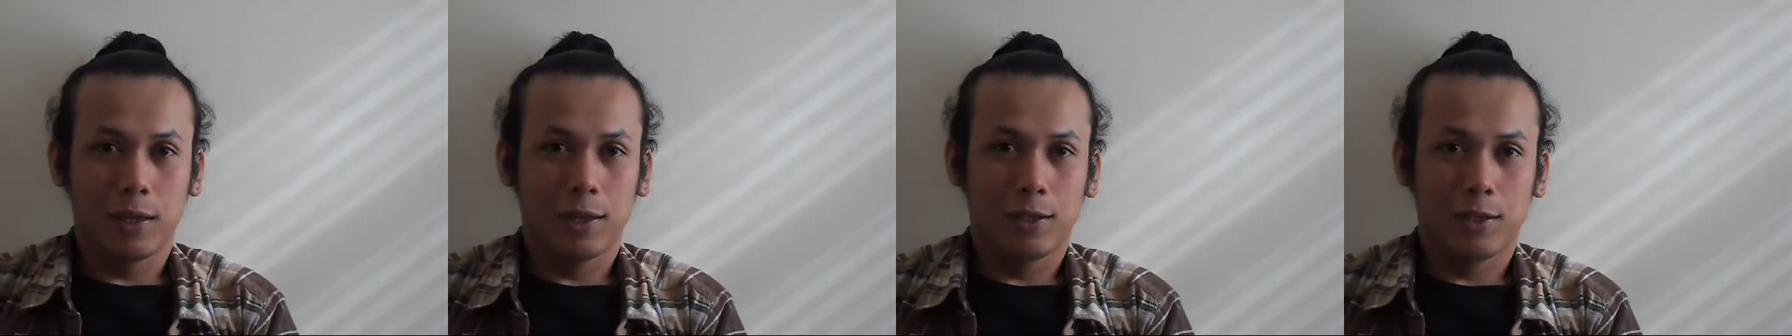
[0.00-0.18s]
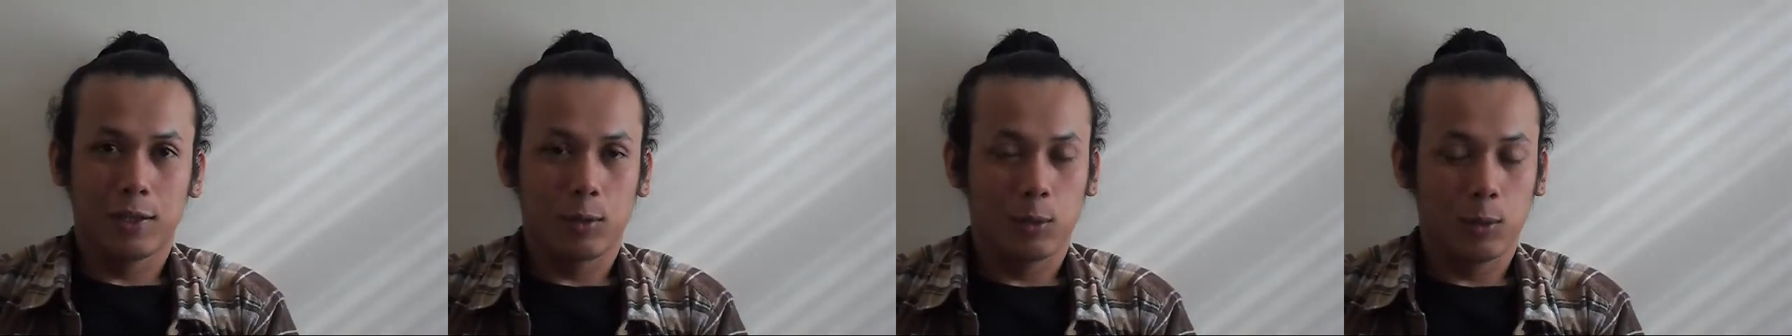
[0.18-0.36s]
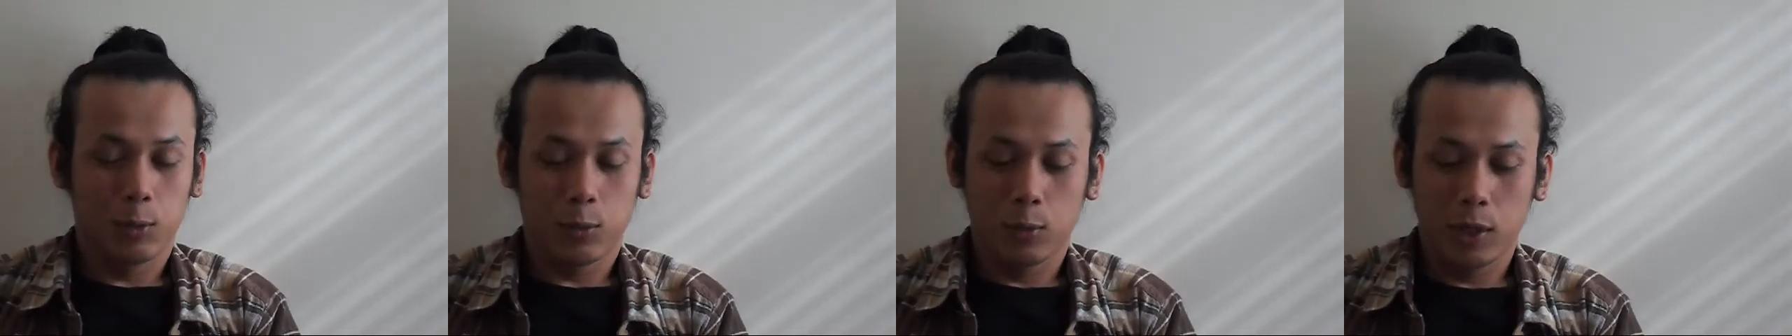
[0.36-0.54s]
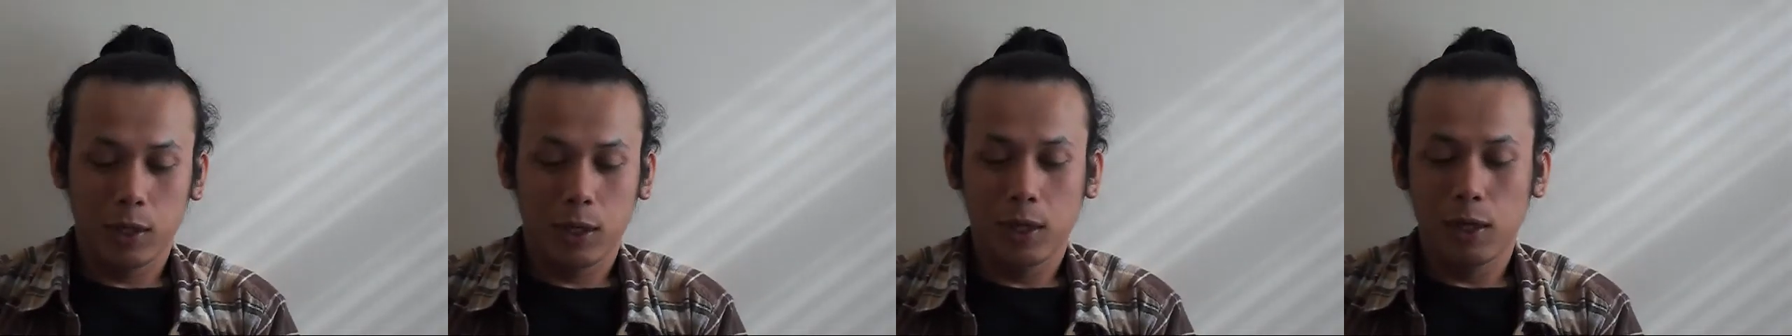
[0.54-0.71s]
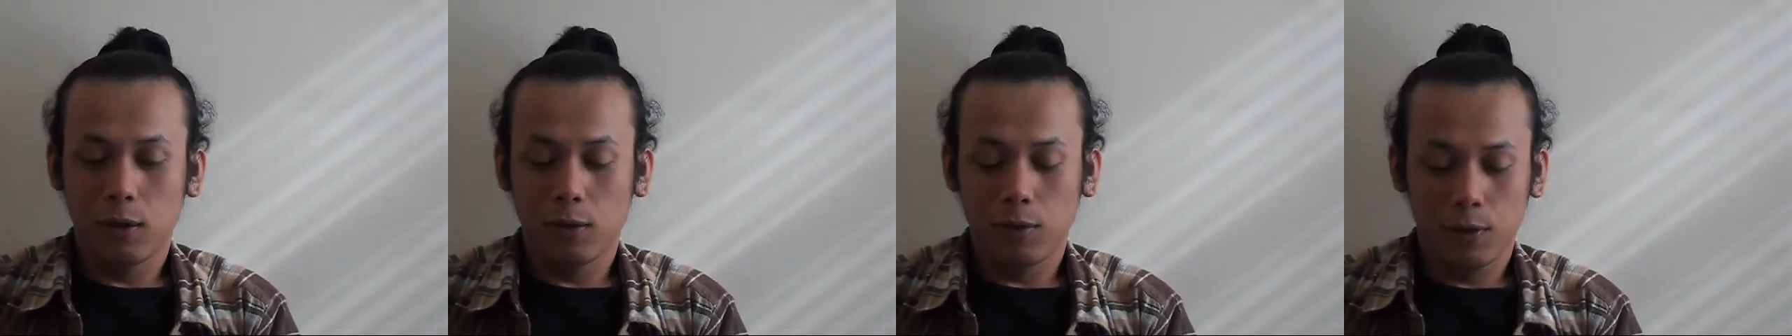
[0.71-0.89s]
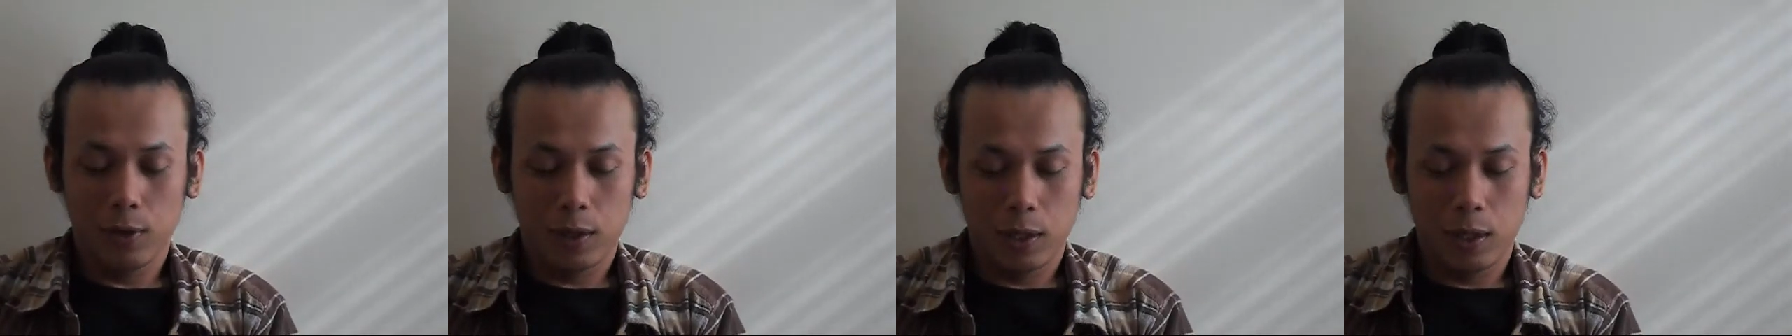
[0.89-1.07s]
It's
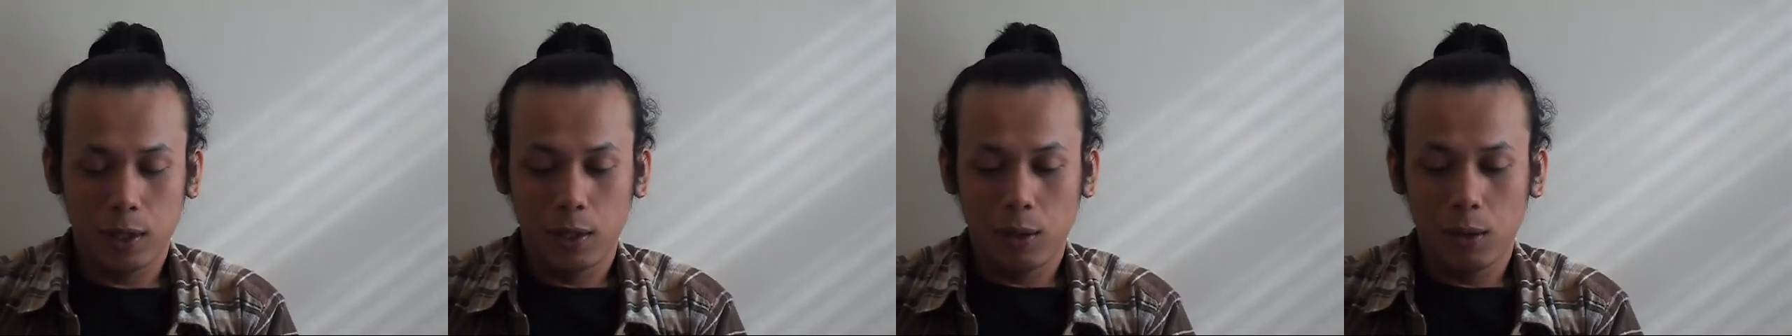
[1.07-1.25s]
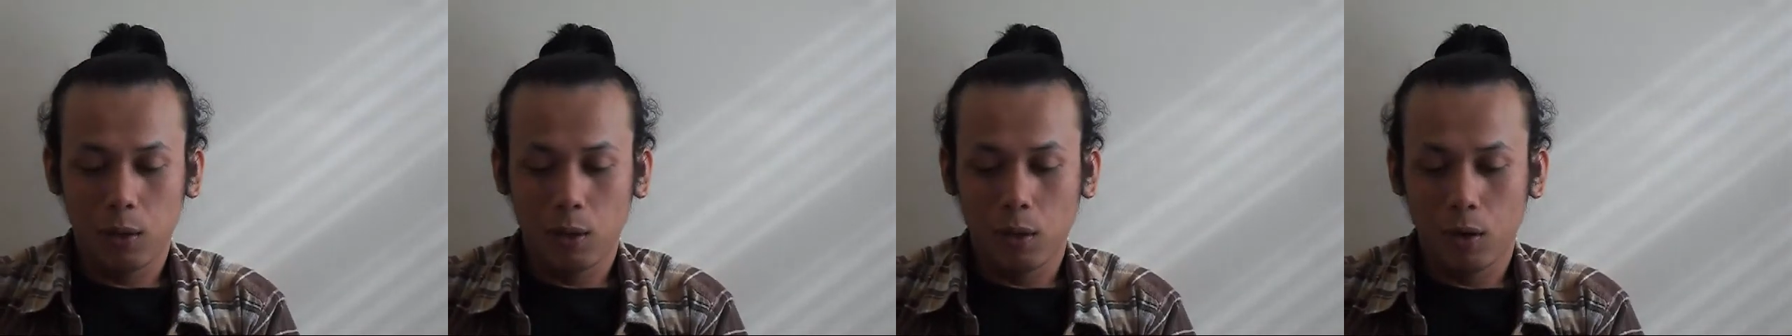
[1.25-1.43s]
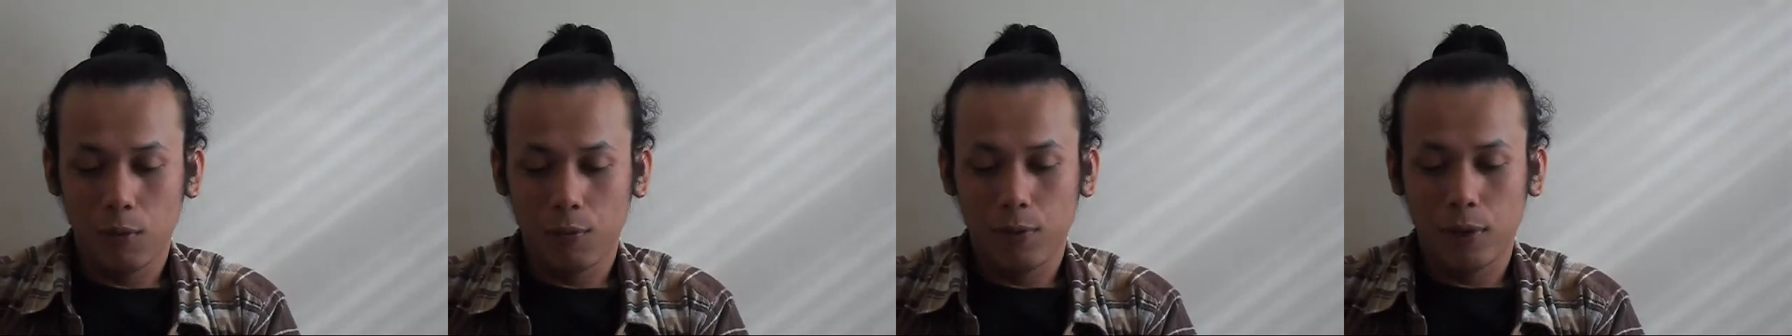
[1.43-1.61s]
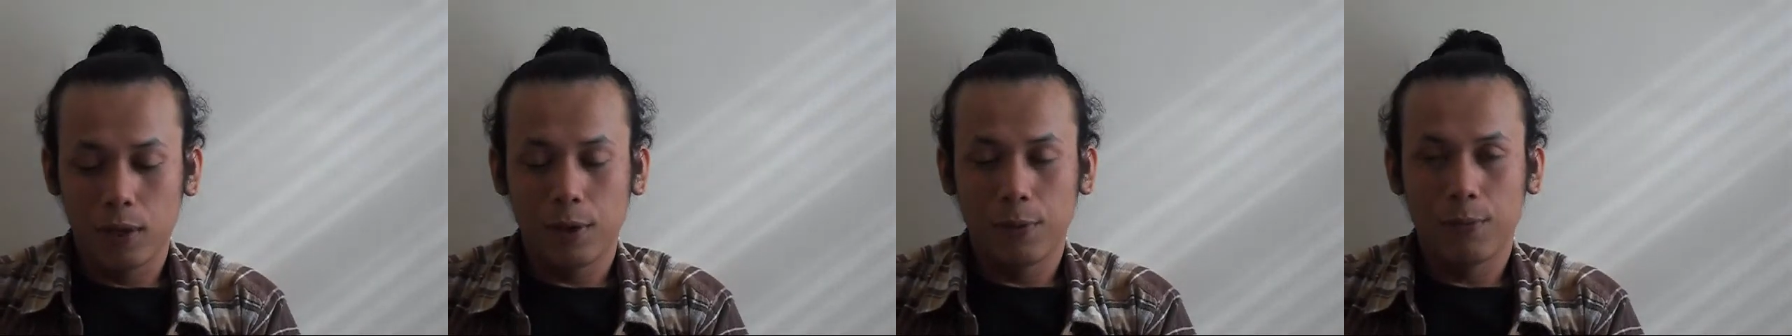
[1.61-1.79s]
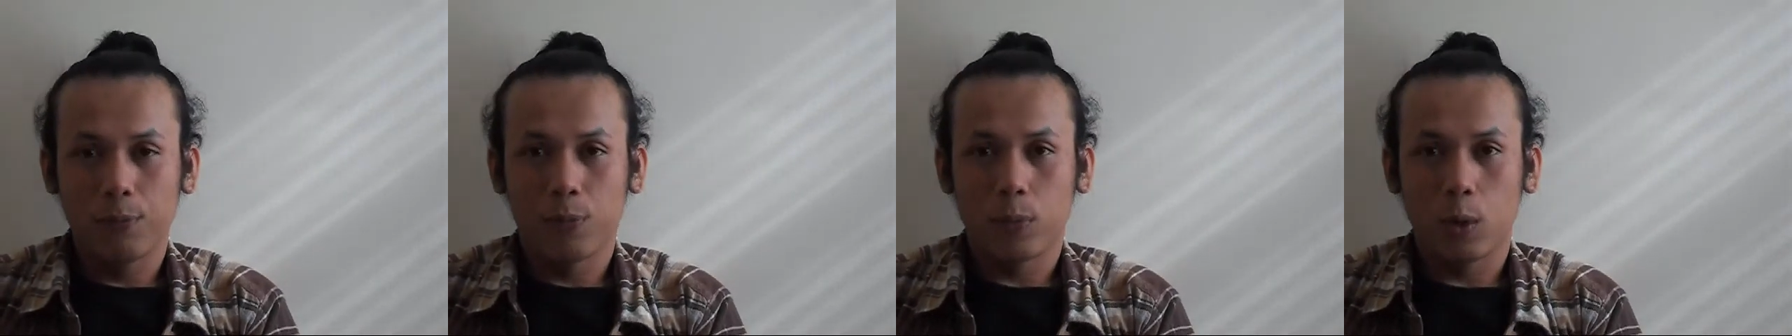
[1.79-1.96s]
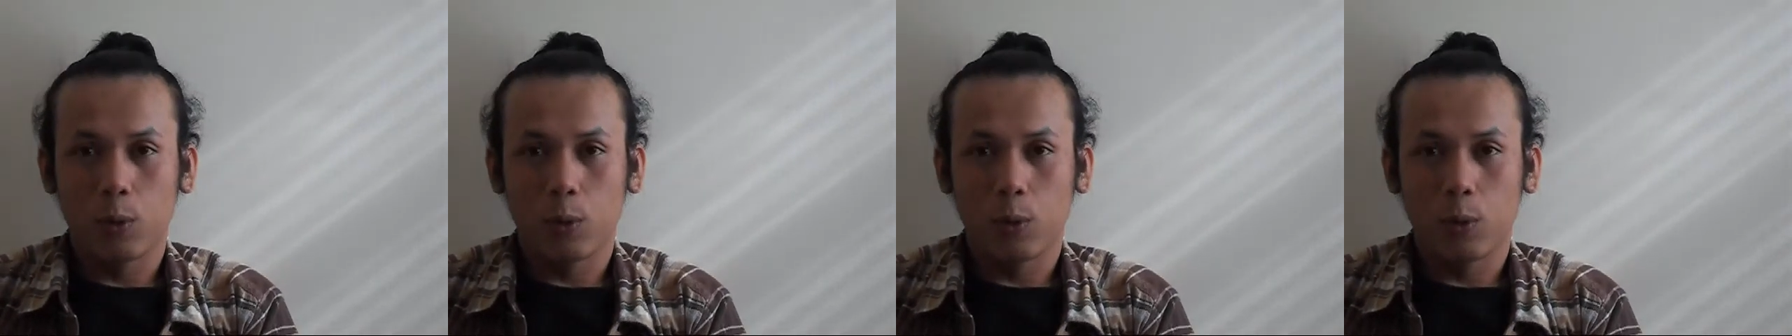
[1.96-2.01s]
really really lovely.